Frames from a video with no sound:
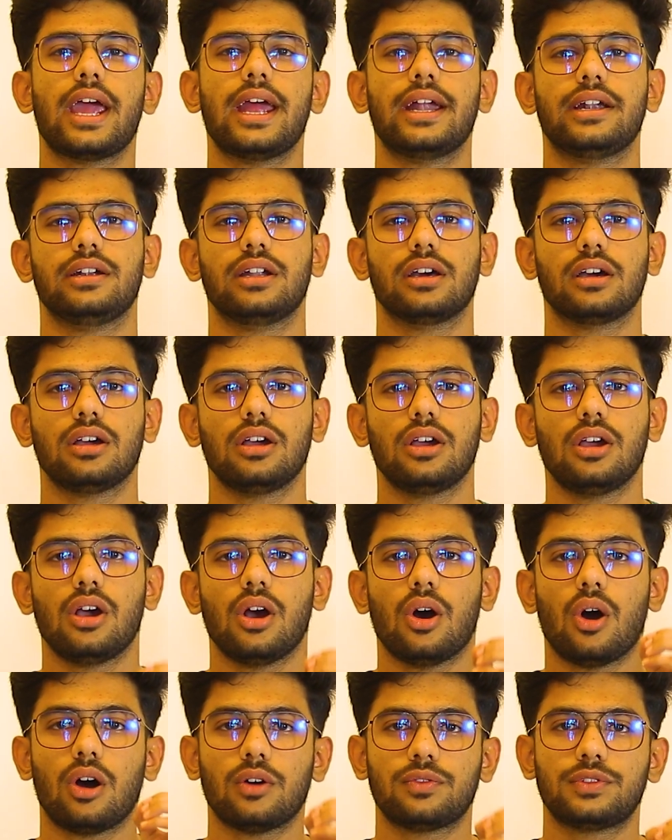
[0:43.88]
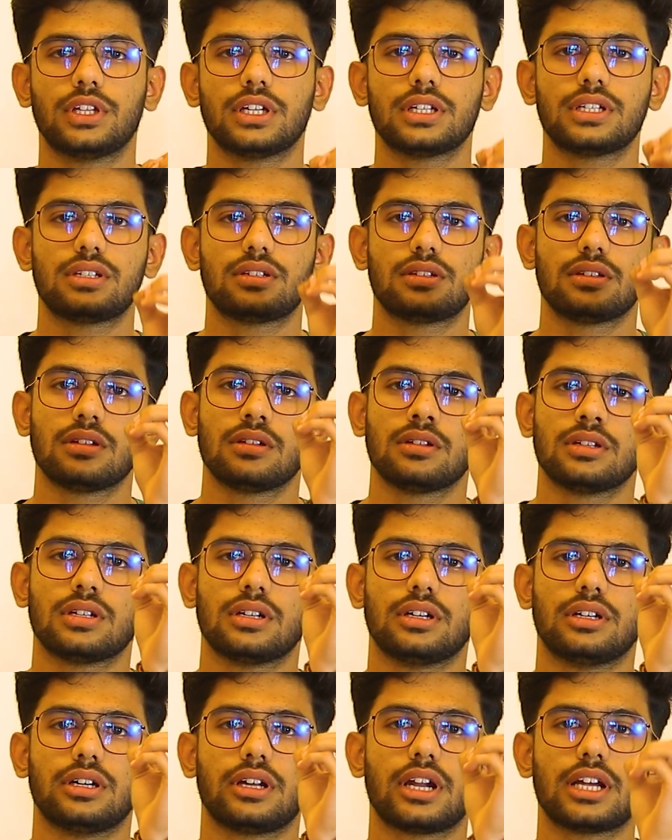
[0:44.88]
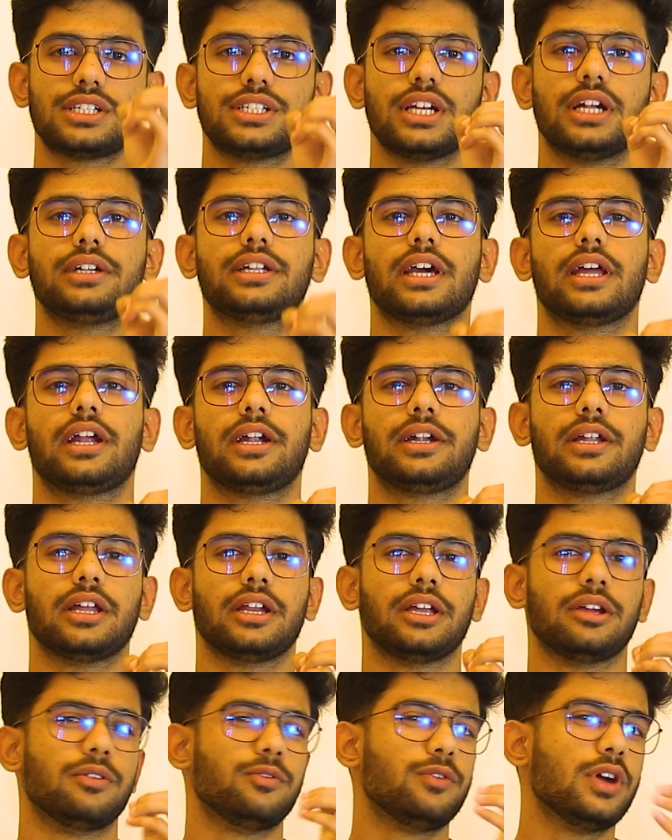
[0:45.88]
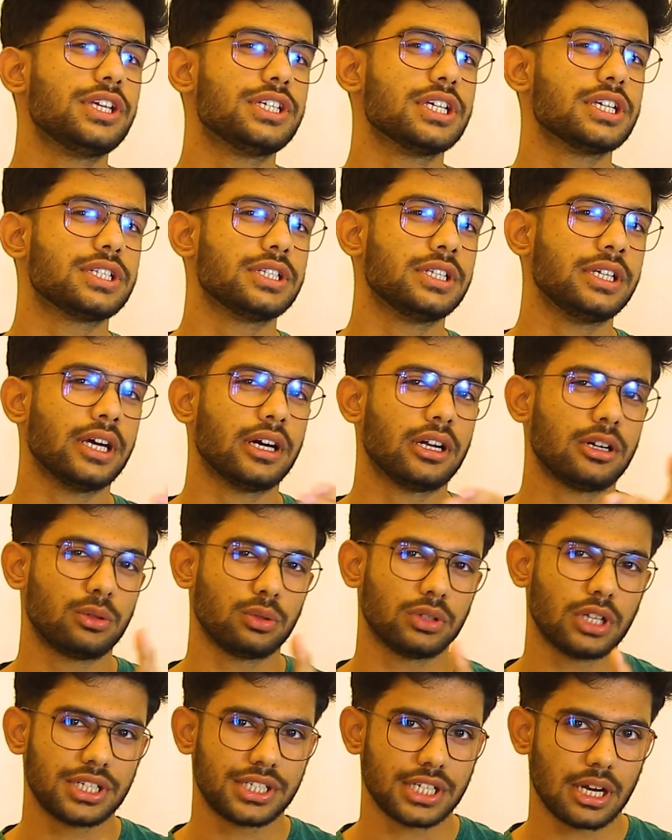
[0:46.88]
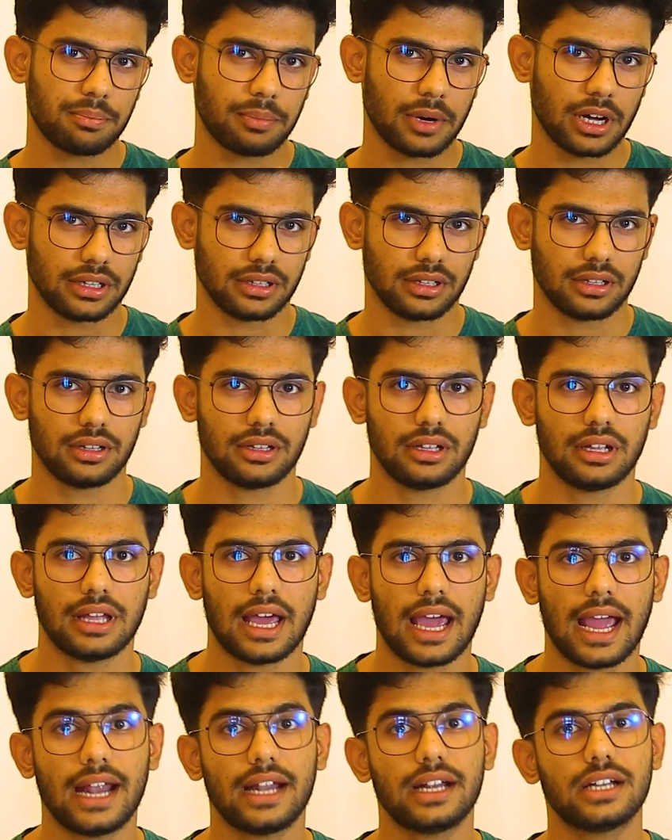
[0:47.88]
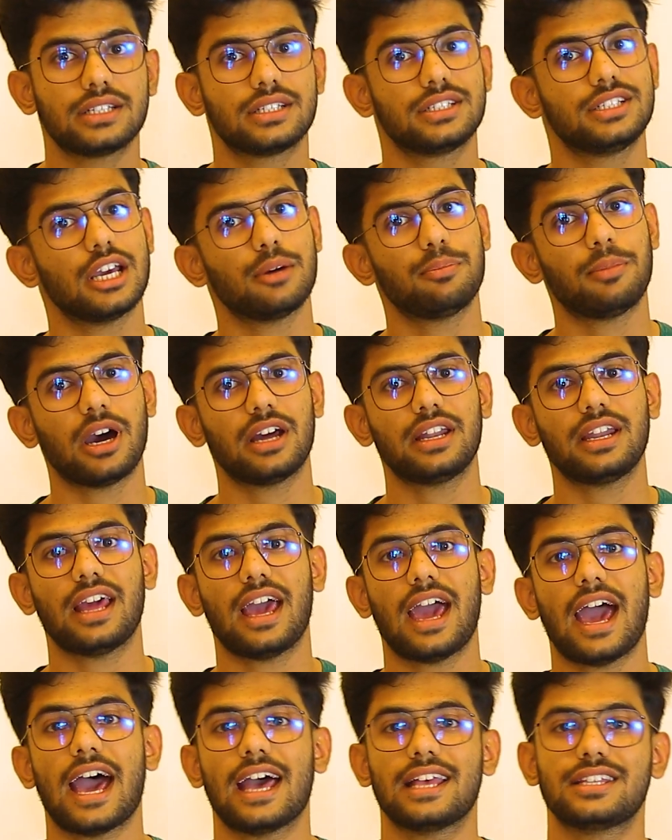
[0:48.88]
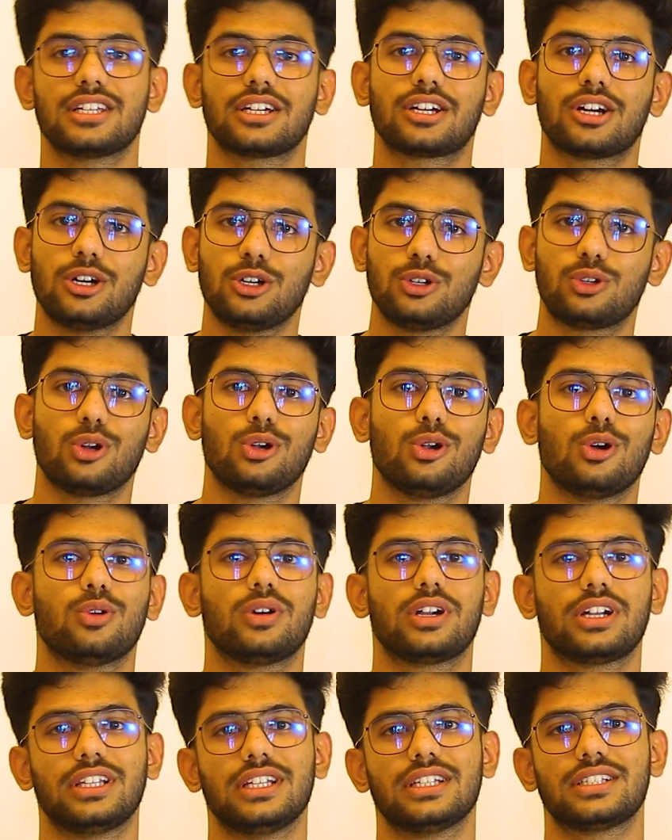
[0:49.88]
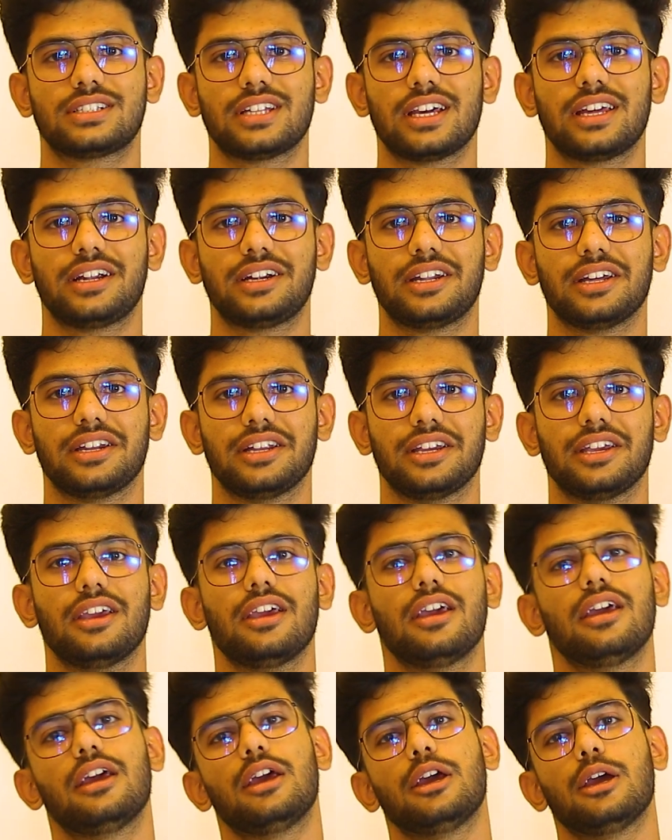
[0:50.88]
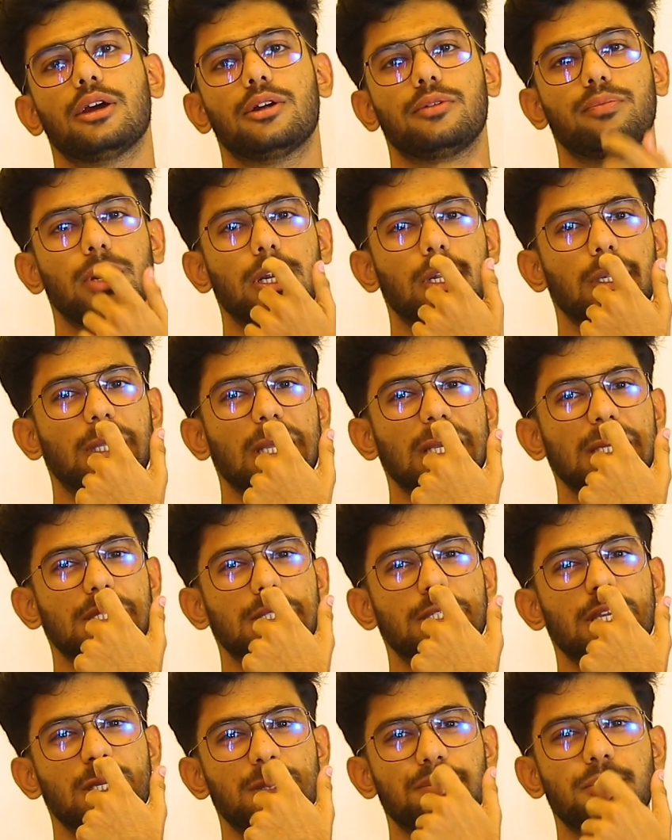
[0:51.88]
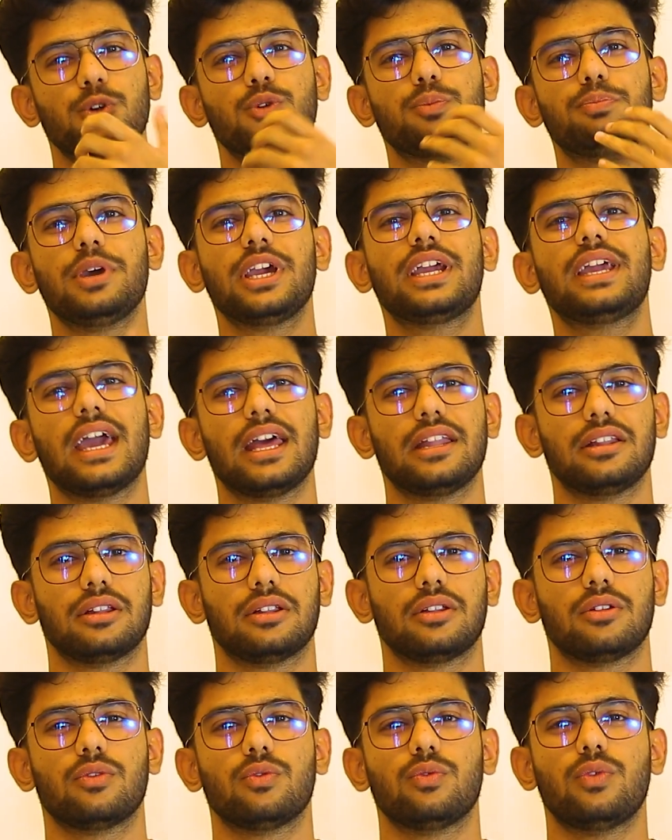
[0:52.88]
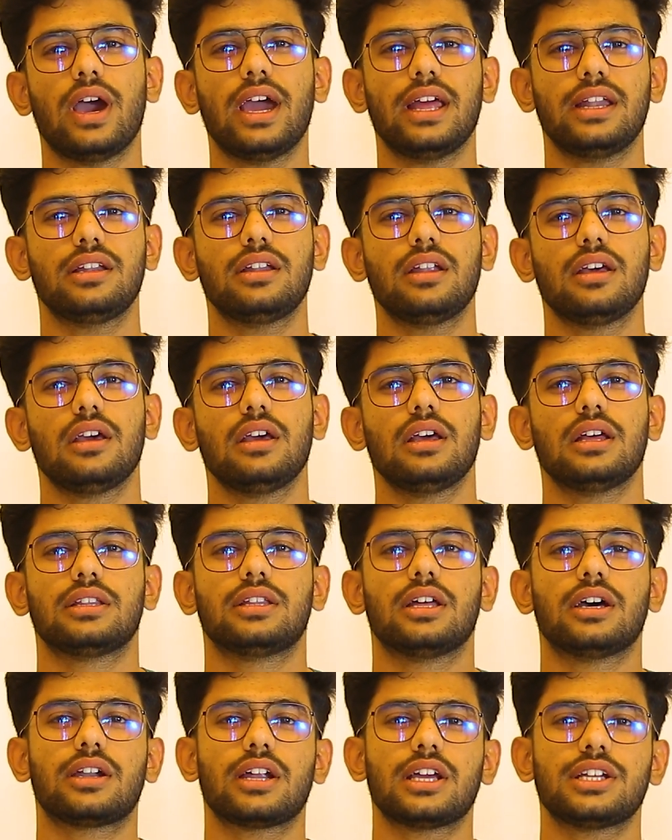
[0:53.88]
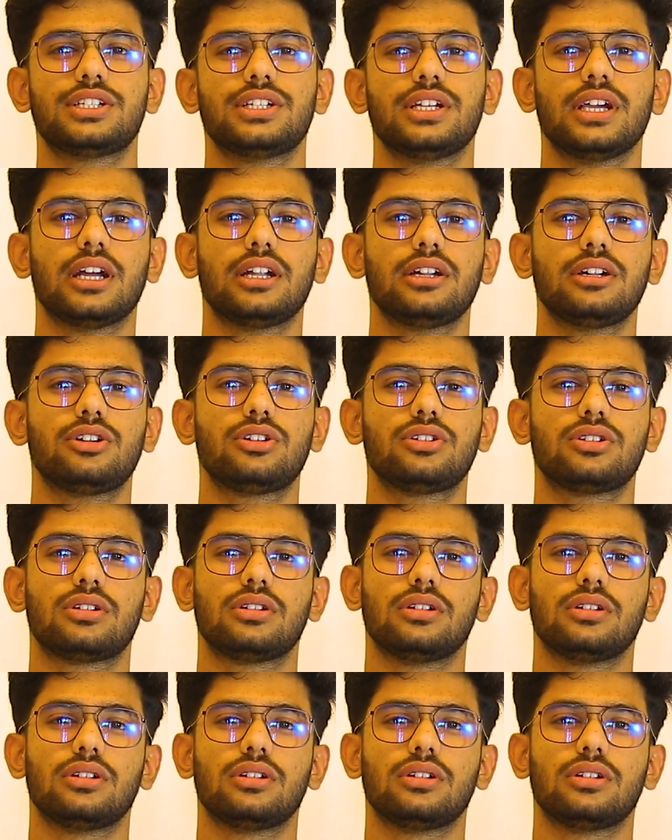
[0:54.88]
end of the Russian territory, which is near to the Japan, as Japan has a control over this territory. This dispute began when the Russian